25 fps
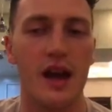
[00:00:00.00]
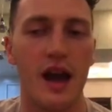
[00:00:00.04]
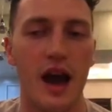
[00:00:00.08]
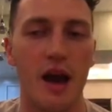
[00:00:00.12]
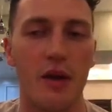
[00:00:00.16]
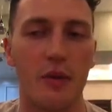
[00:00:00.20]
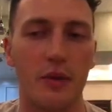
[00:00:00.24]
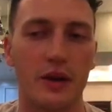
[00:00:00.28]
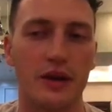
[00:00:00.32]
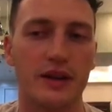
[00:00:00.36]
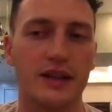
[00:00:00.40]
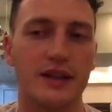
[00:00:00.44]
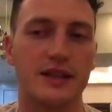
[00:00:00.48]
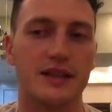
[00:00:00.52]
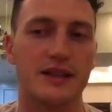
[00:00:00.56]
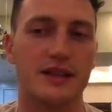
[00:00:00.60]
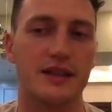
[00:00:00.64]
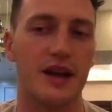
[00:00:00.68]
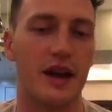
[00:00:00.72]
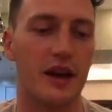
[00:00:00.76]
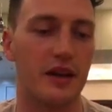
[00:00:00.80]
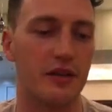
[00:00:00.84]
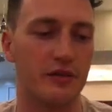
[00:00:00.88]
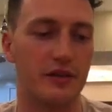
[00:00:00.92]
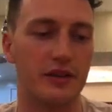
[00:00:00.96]
we're going to
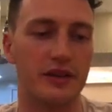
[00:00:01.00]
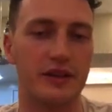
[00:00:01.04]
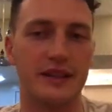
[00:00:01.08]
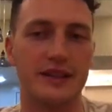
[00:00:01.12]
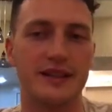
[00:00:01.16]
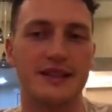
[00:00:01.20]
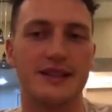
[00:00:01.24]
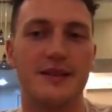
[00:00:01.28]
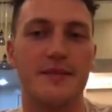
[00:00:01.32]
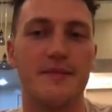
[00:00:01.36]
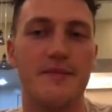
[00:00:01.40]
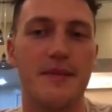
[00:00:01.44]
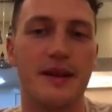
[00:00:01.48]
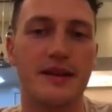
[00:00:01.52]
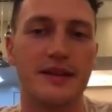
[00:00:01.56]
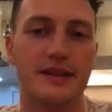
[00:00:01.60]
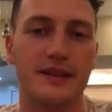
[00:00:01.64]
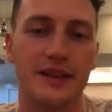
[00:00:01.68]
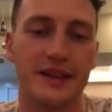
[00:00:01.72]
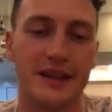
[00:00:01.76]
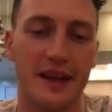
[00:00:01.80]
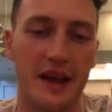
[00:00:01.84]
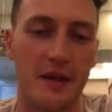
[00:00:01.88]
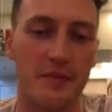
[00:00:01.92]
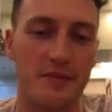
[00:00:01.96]
start really
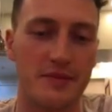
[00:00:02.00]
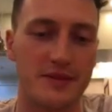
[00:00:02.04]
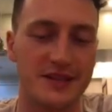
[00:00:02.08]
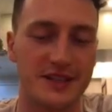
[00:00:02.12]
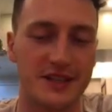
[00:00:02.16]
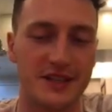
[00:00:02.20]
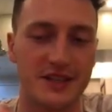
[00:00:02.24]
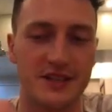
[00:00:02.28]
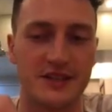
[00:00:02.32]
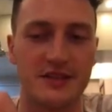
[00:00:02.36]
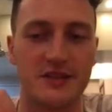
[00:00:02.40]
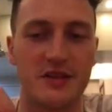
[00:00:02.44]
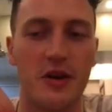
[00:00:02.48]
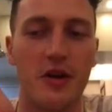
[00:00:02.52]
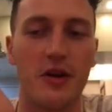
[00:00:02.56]
cementing our position